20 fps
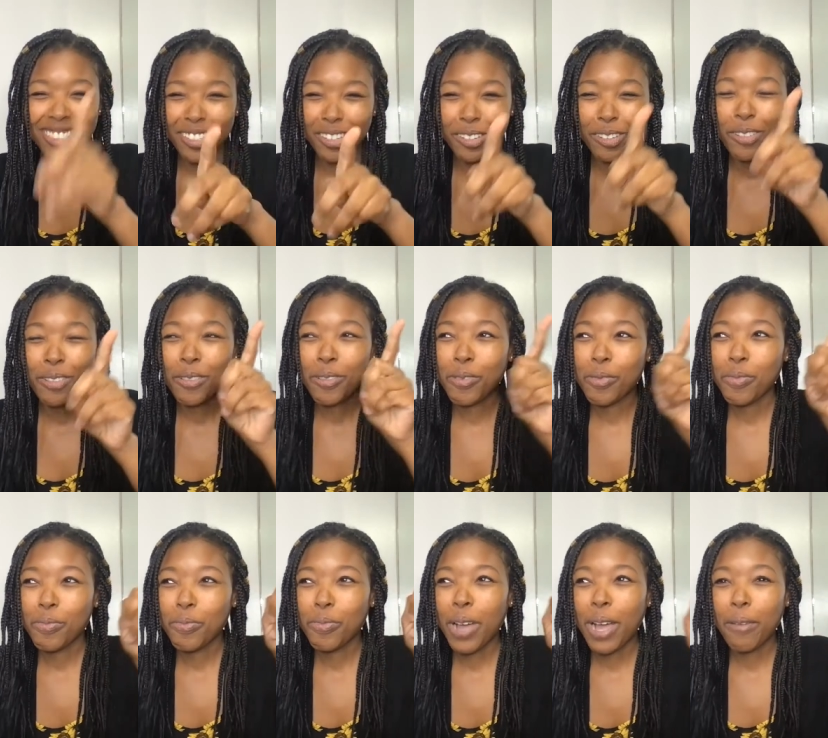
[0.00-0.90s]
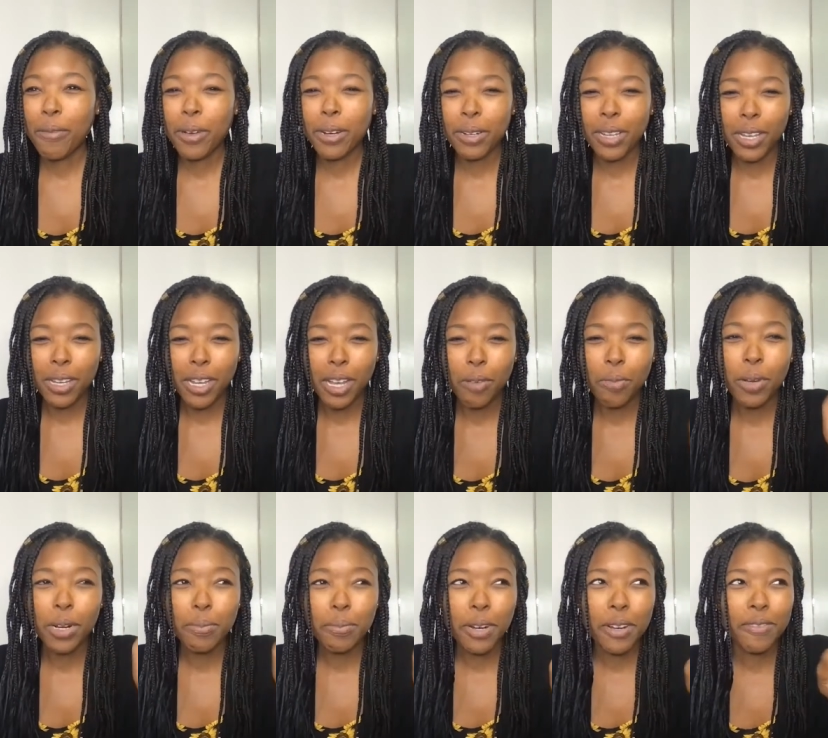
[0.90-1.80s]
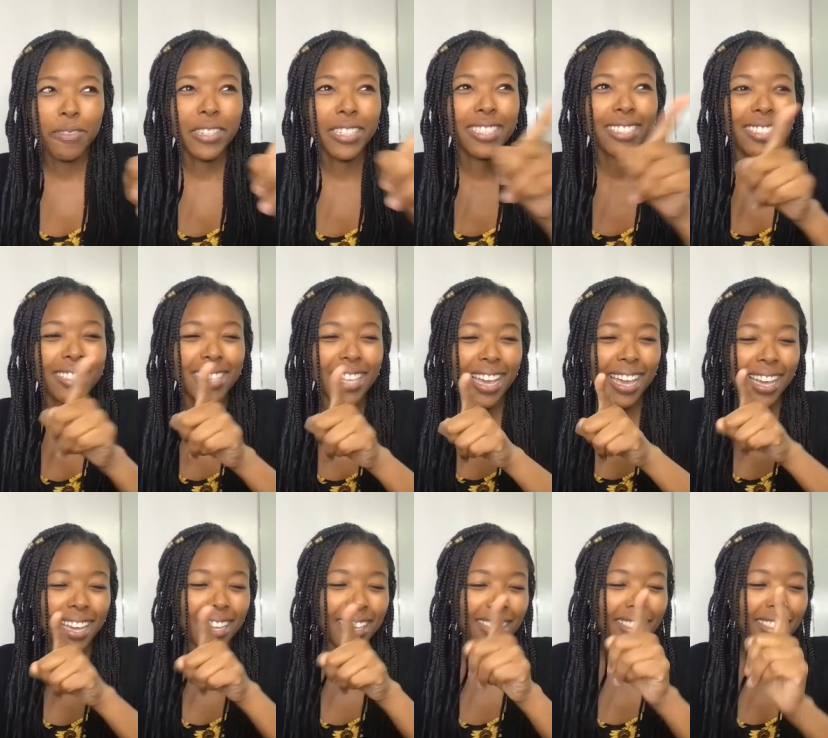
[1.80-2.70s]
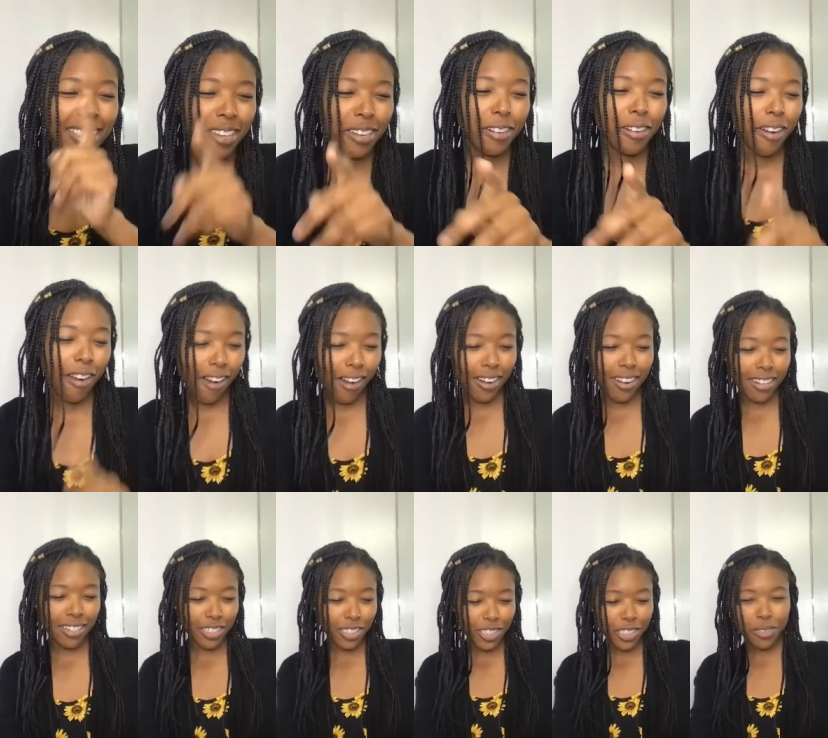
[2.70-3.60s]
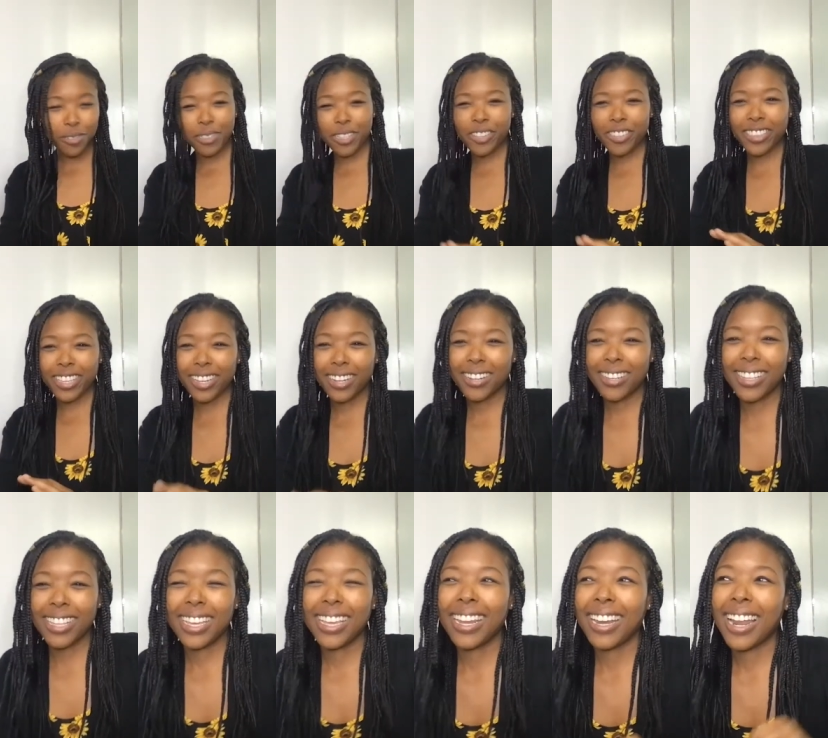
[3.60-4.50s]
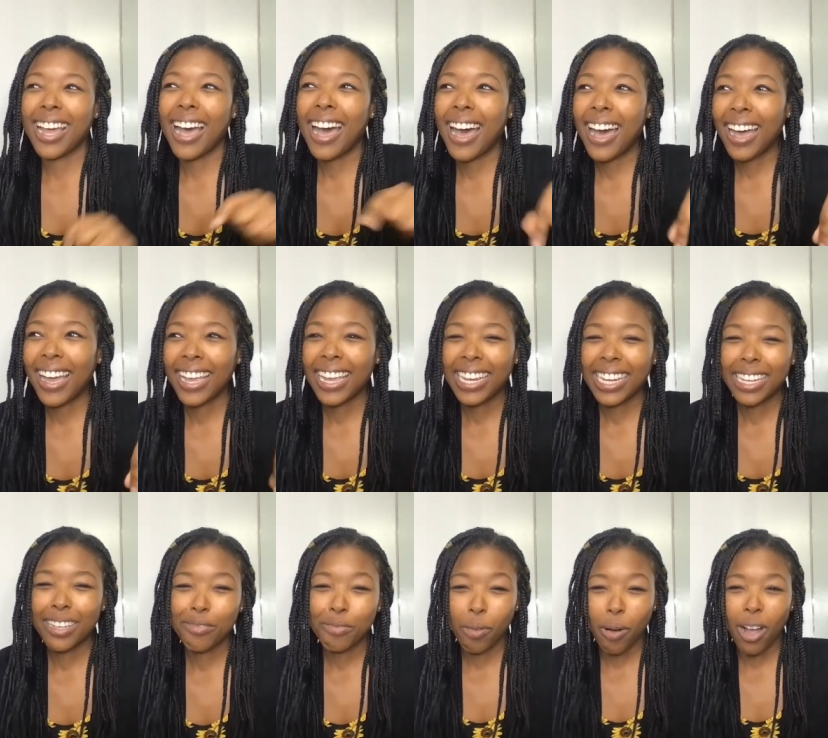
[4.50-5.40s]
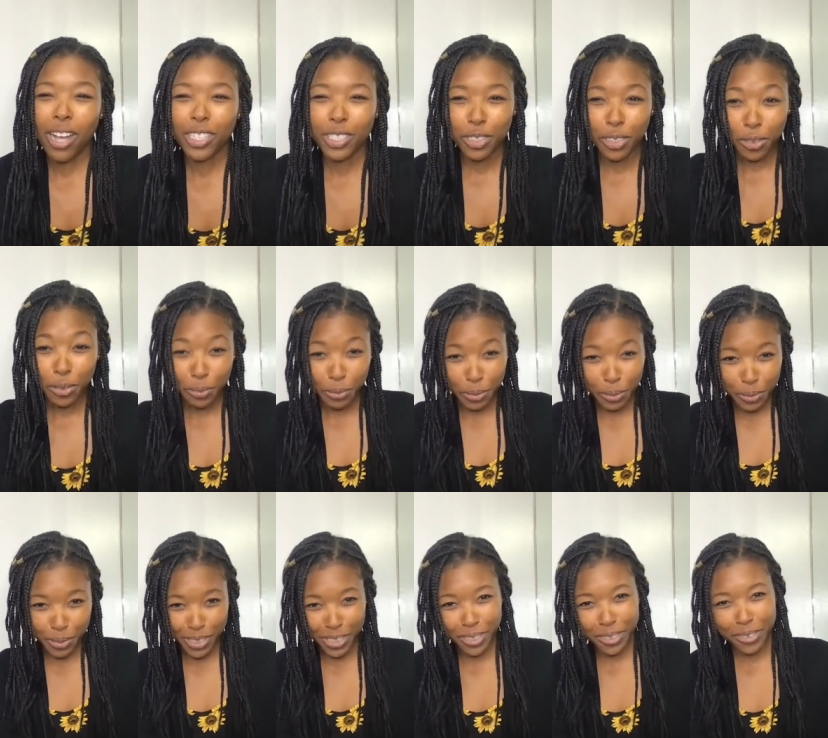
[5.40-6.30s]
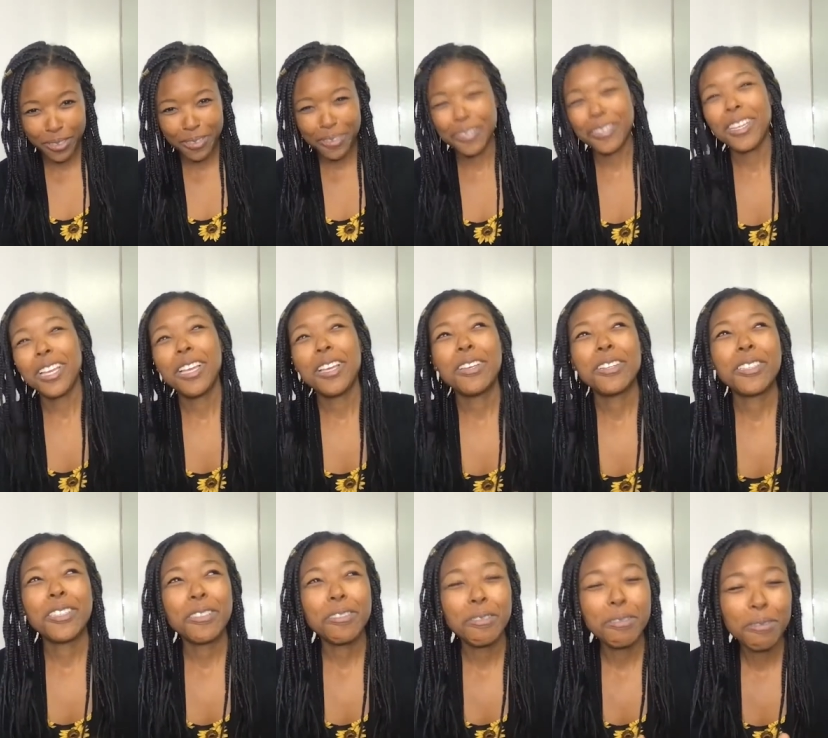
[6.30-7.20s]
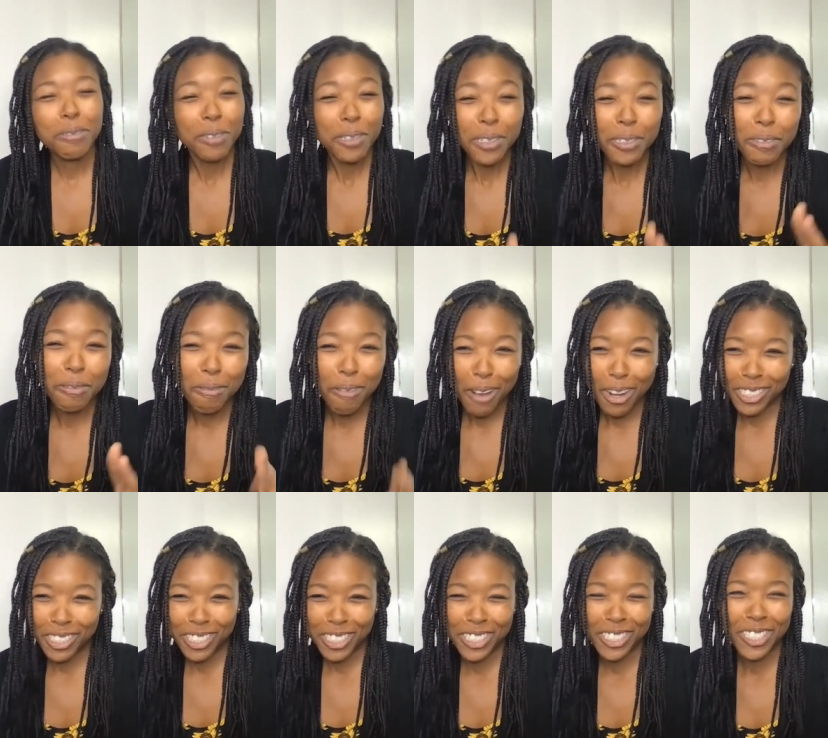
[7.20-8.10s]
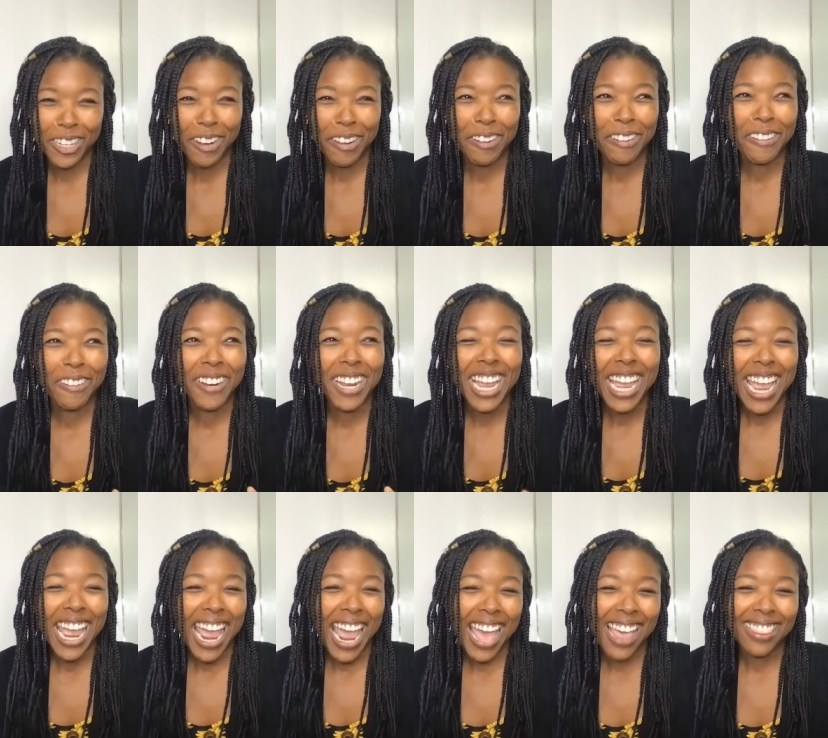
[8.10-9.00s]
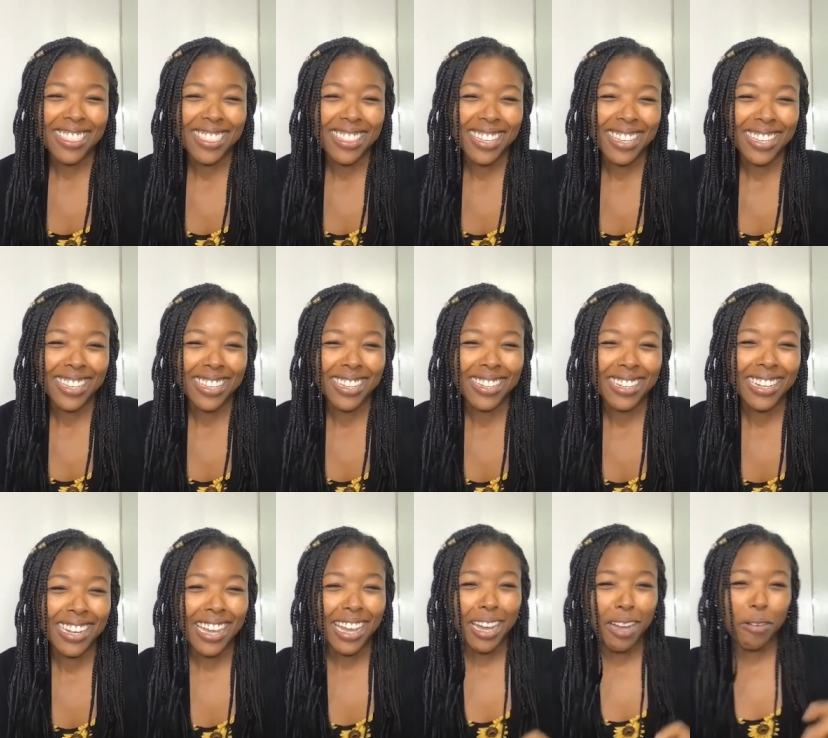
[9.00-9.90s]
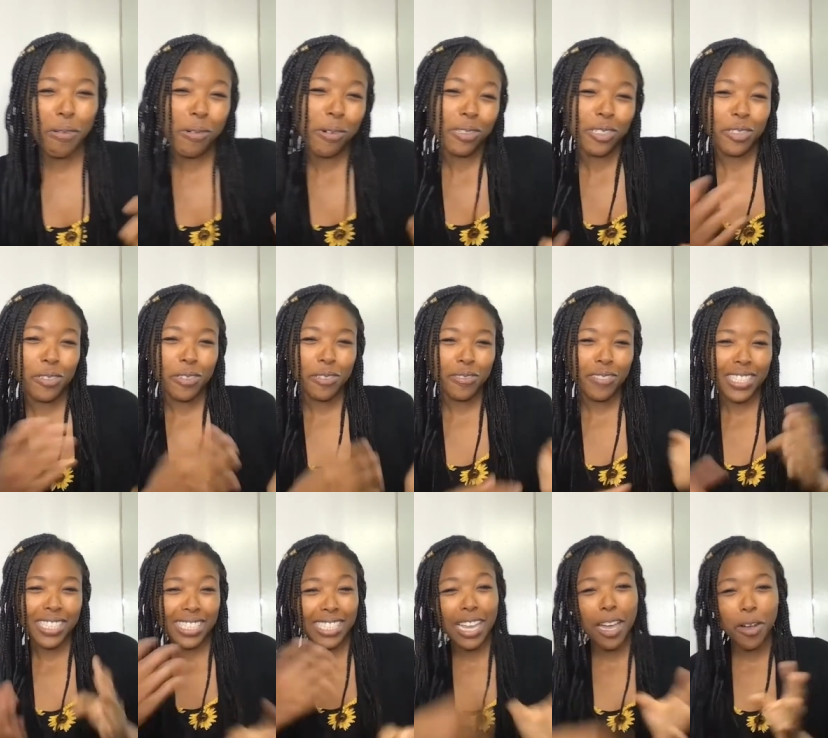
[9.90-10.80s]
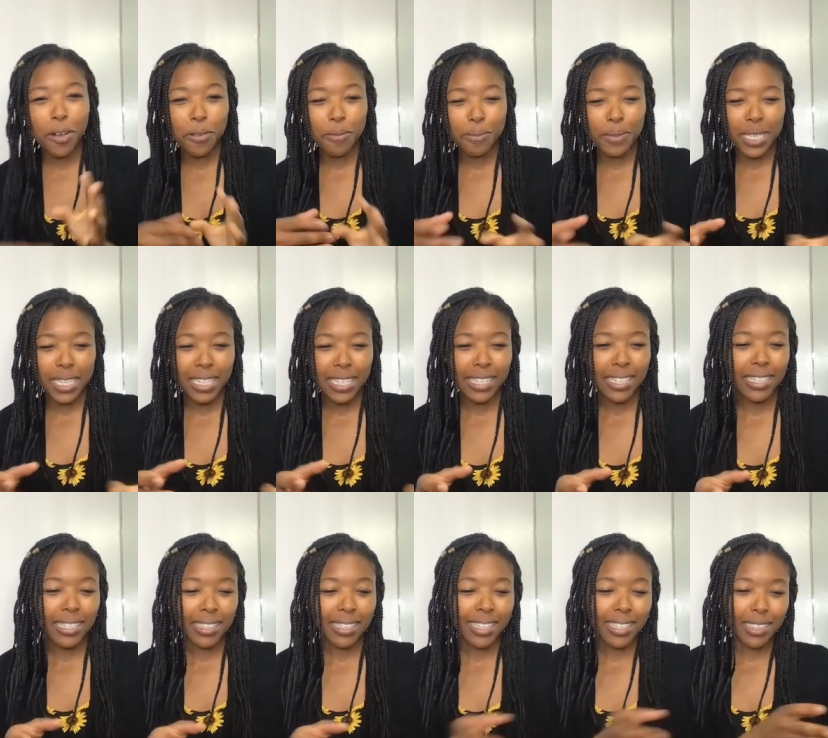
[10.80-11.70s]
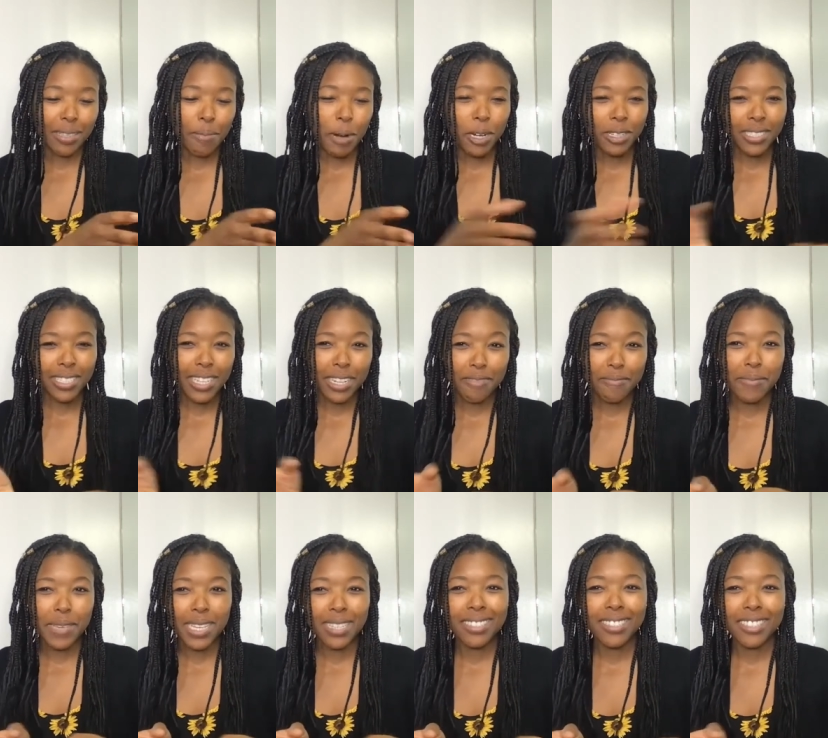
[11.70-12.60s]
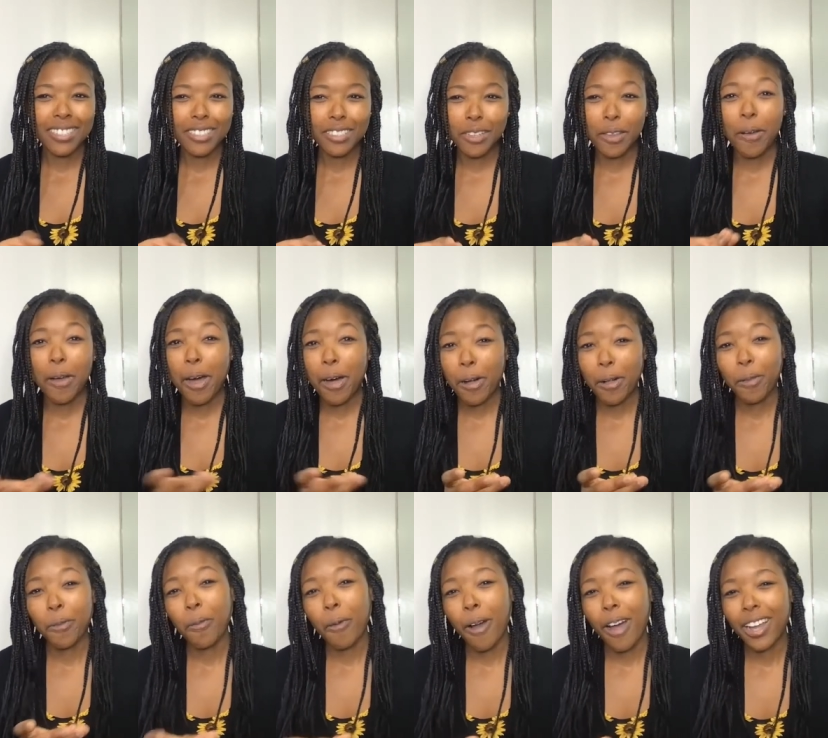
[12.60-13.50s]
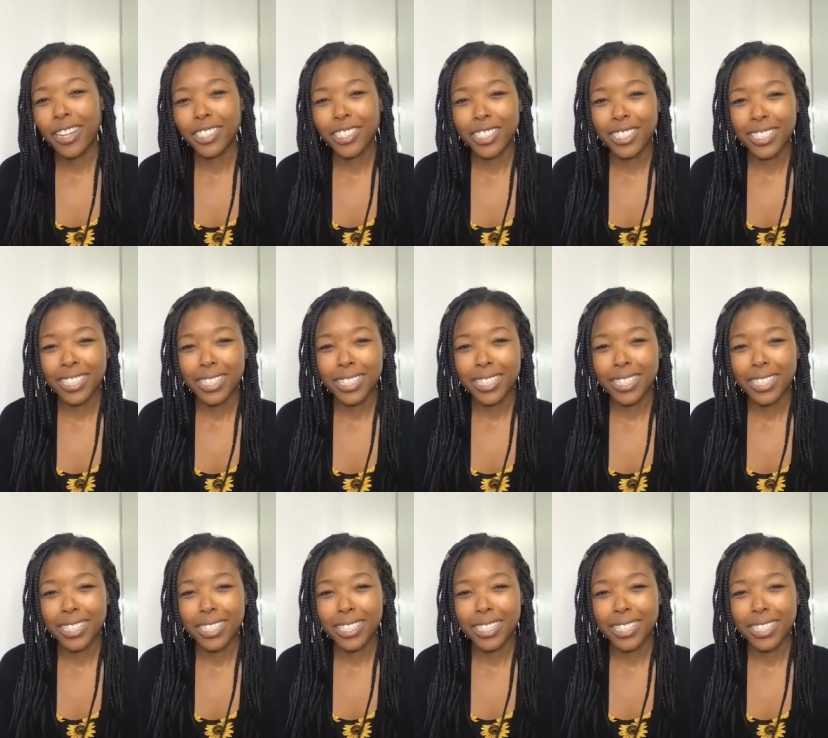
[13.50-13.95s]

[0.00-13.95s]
anyway, so I want I want to preference that there are shows out there that I have watched through you. You will watch a show and then uh, will sort of like tell me like the parts that I've missed. So I'll watch